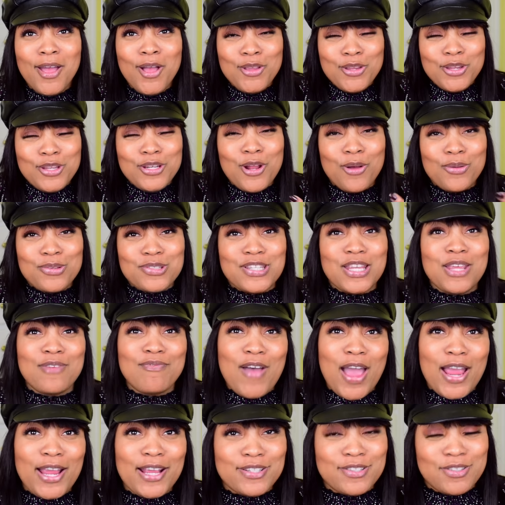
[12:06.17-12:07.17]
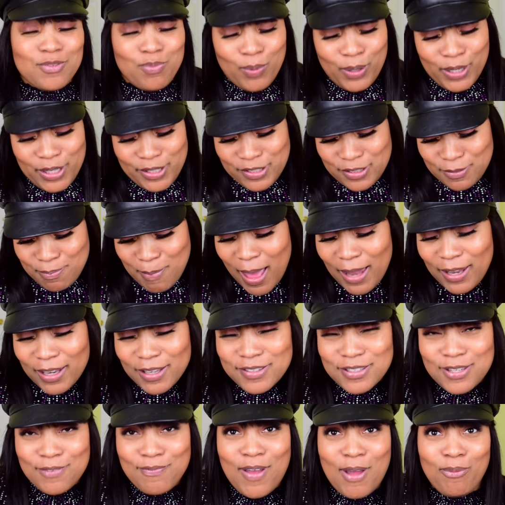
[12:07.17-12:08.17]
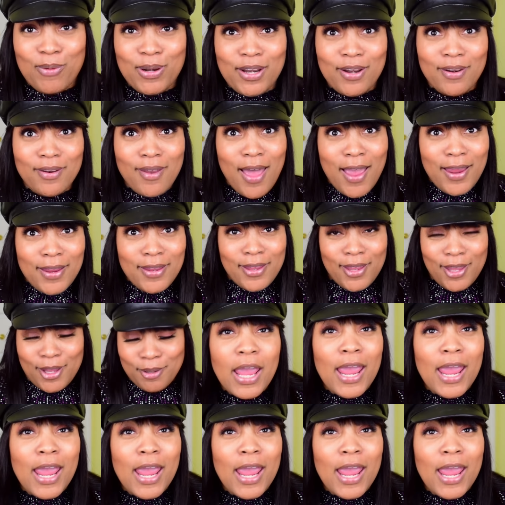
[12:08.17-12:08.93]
you know, see if I could really smell it, see if I really like it.